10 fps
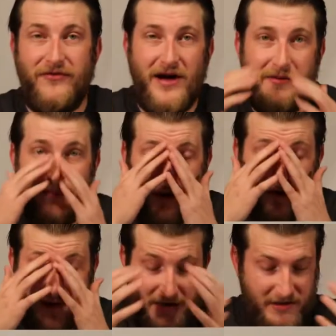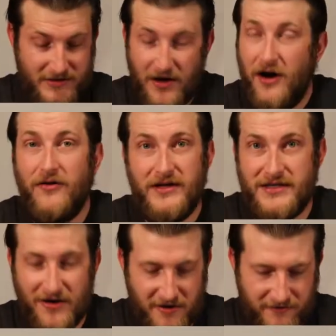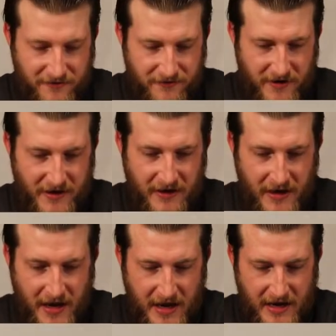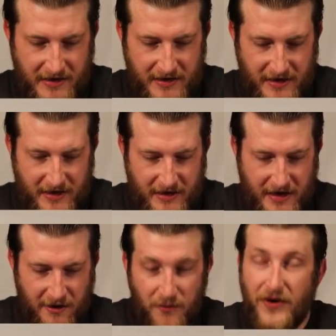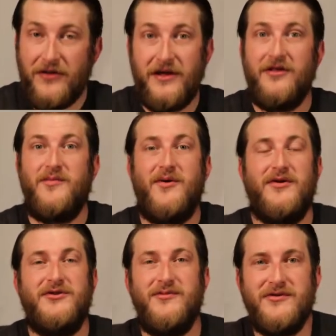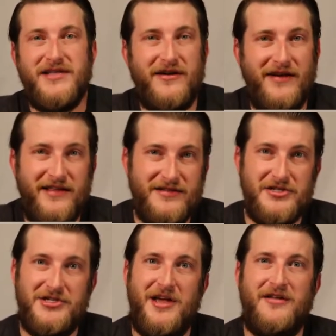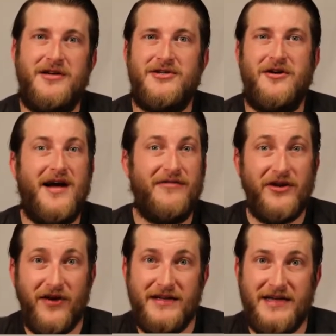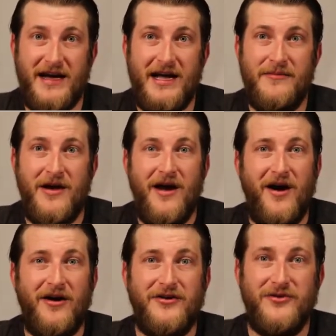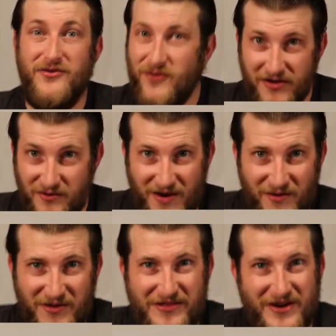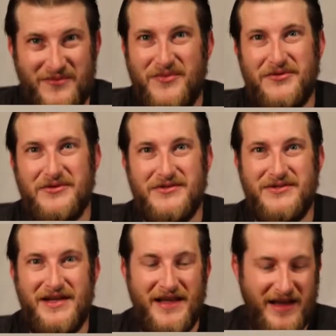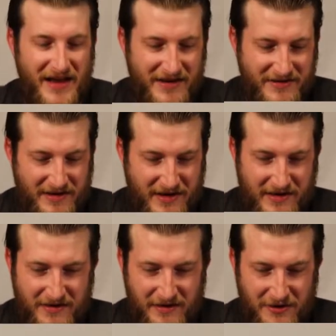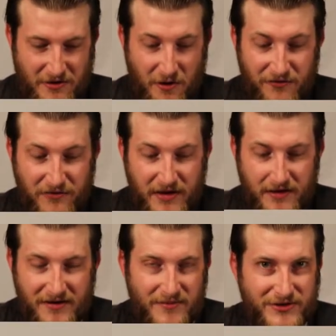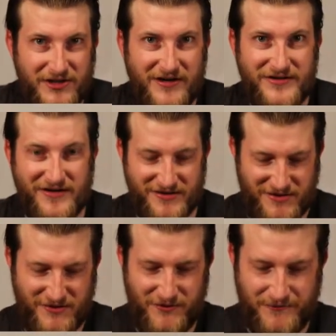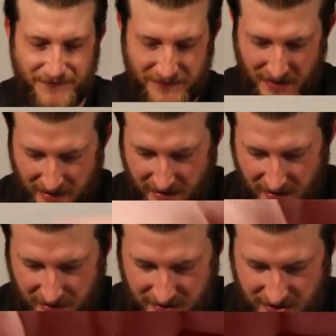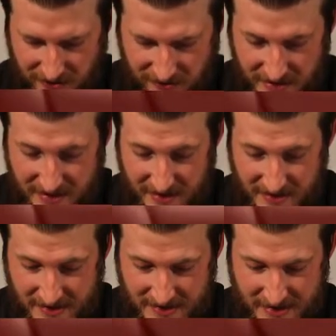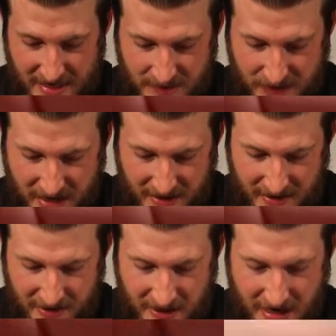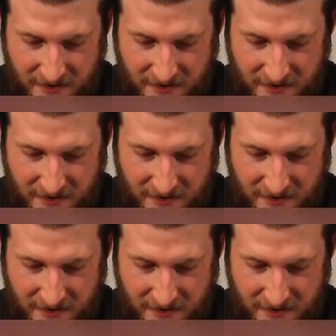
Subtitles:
fun. Pokemon is always all for fun. And I hope all the other PokeTubers that are in this challenge are having a great time, are doing really well with their pulls, and you know, hopefully get a couple Charizards too. So, let's get into this last pack here. I